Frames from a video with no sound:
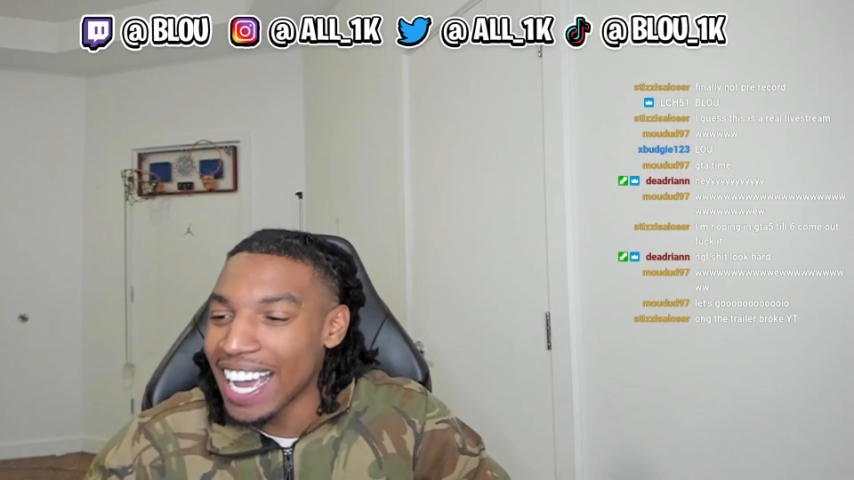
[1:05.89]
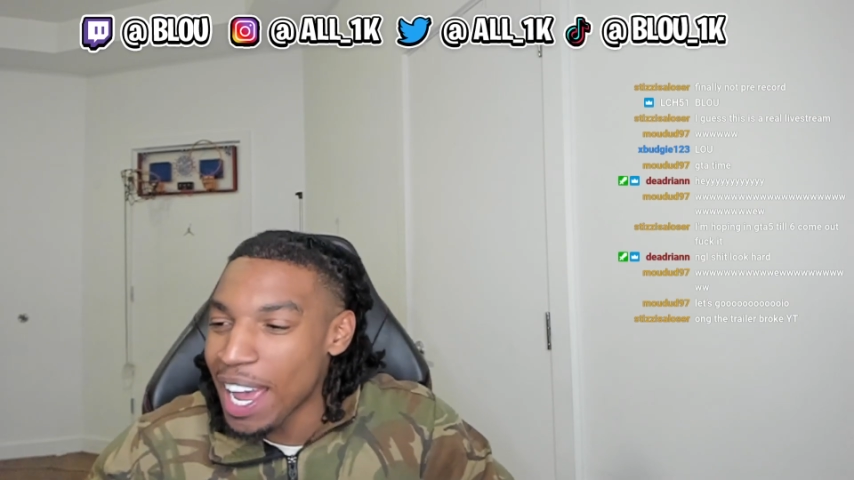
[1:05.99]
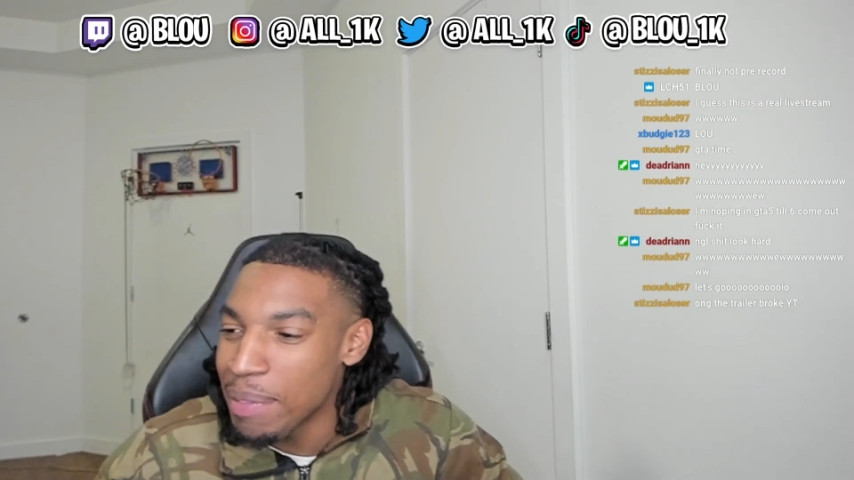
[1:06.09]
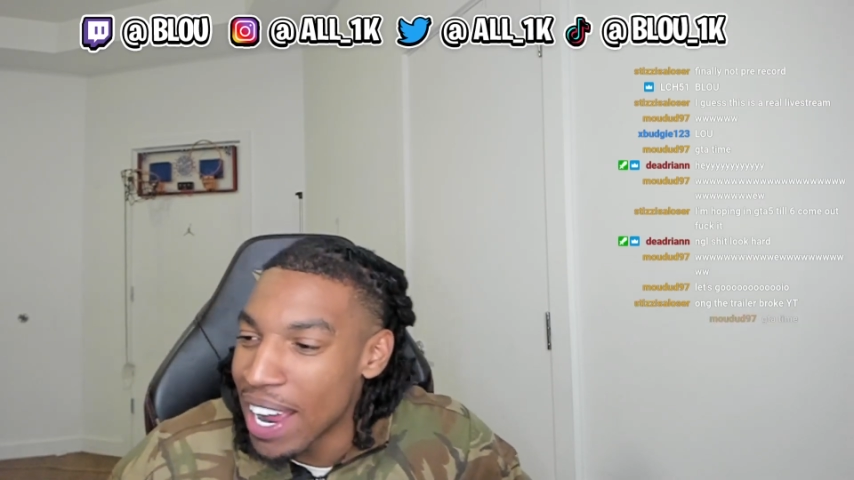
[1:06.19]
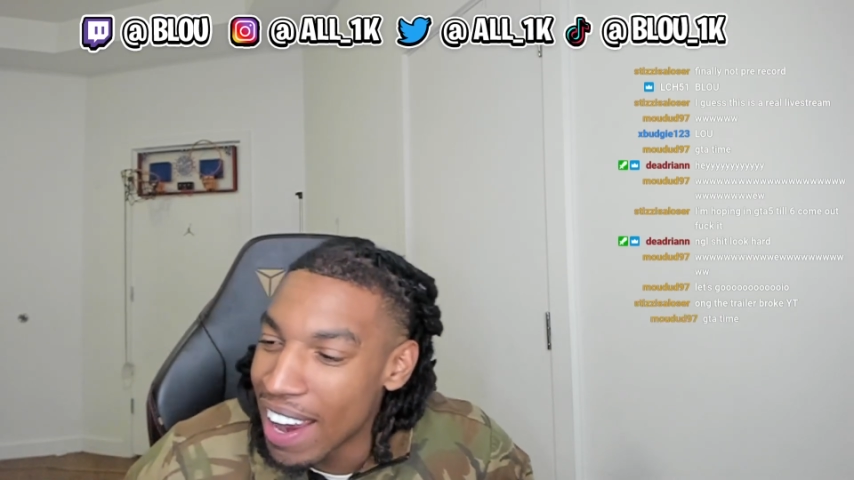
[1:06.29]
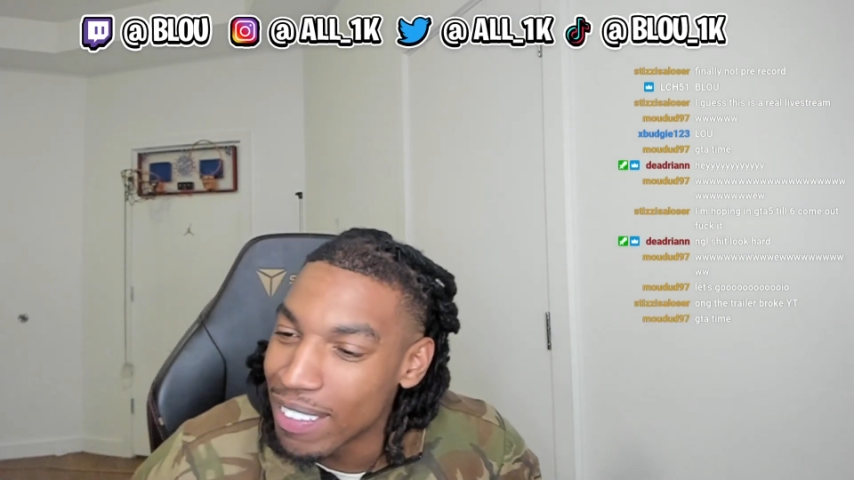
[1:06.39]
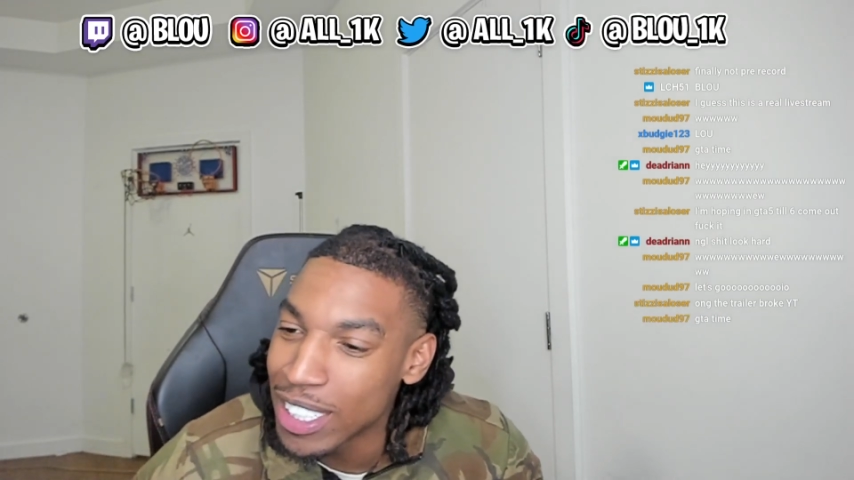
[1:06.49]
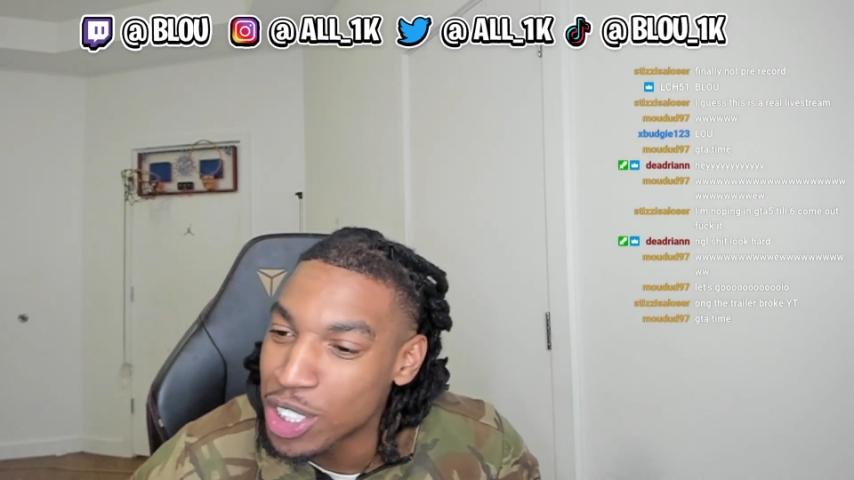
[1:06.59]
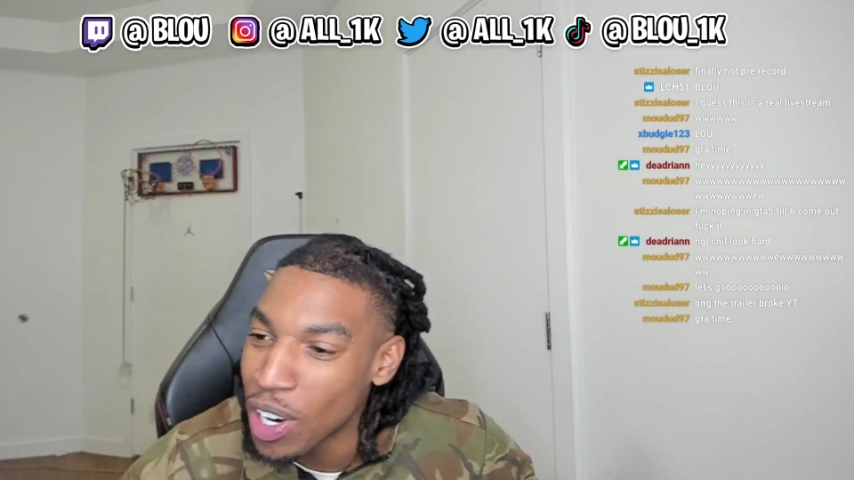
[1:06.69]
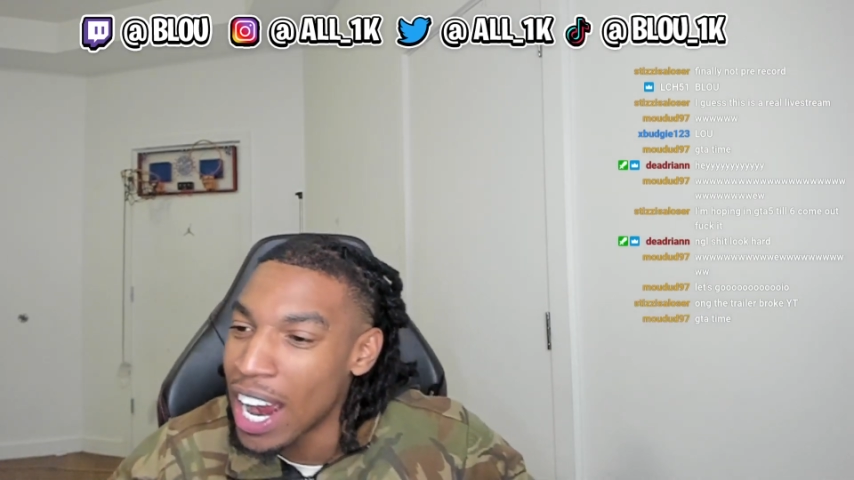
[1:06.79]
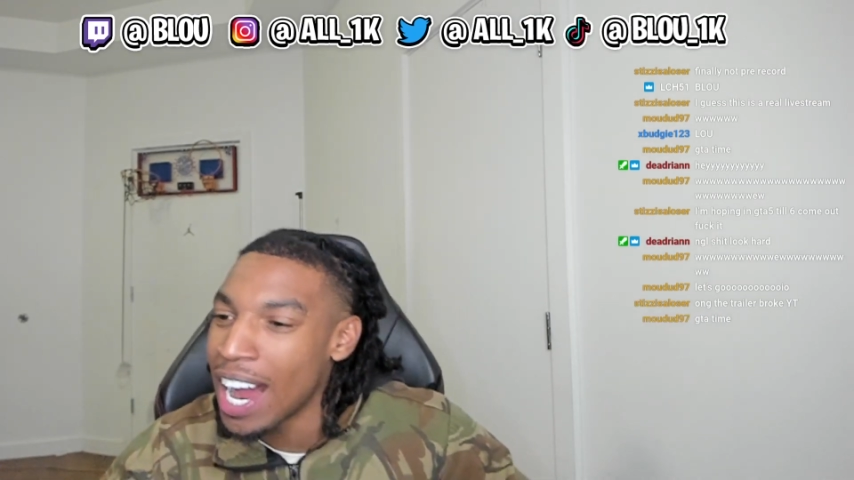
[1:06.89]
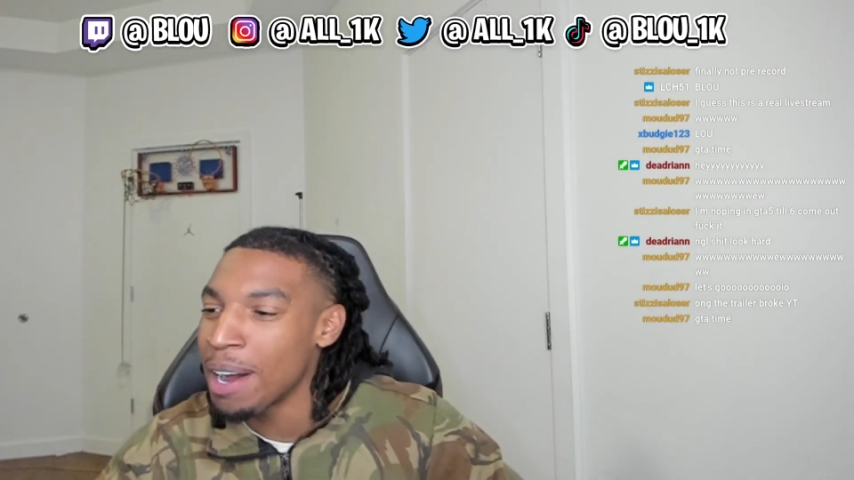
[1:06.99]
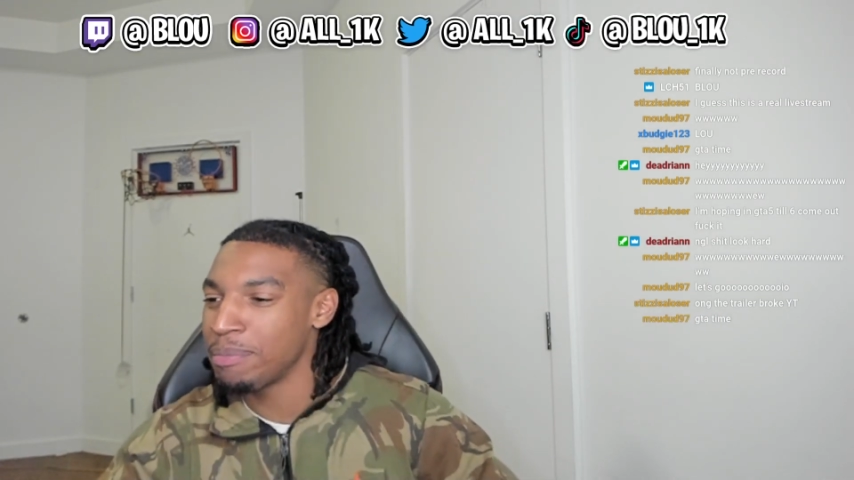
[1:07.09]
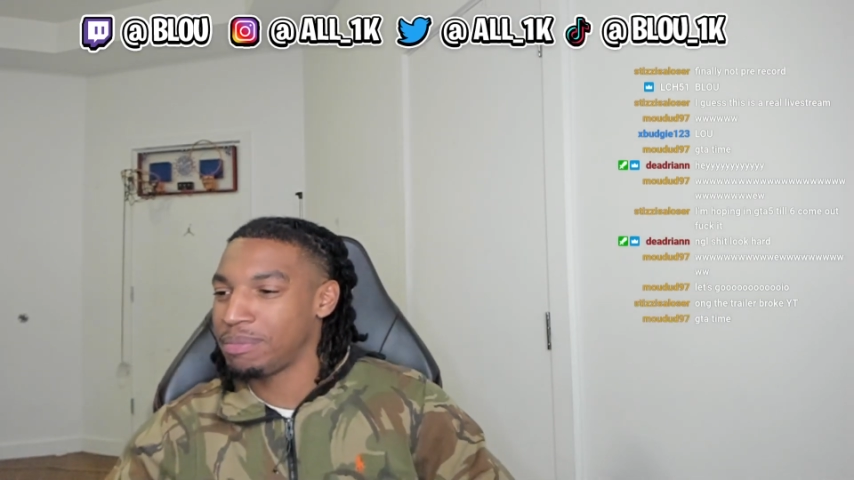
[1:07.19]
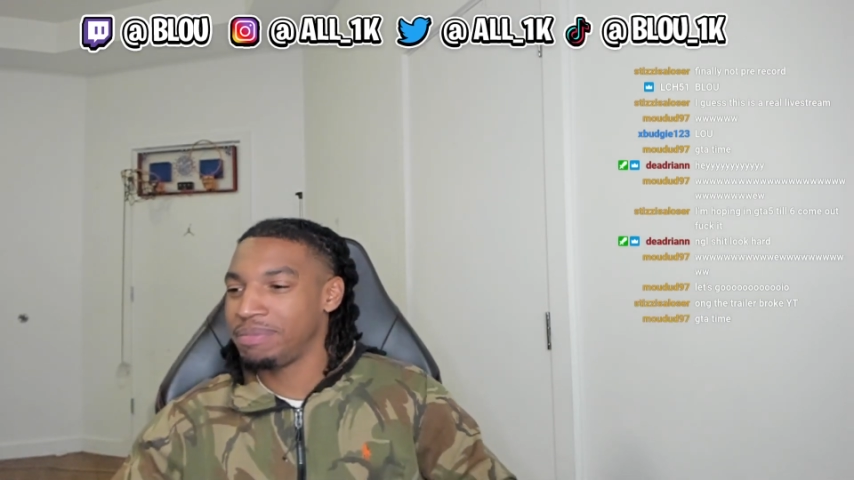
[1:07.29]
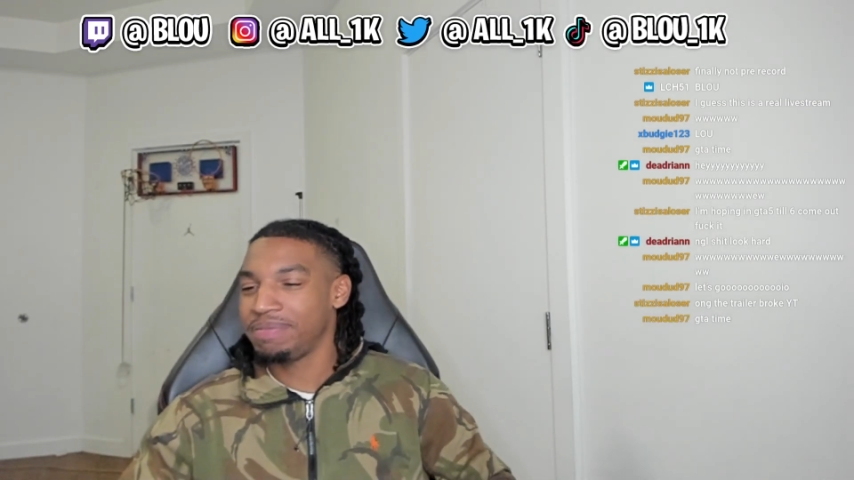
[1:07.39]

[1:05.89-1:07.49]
game that ever dropped.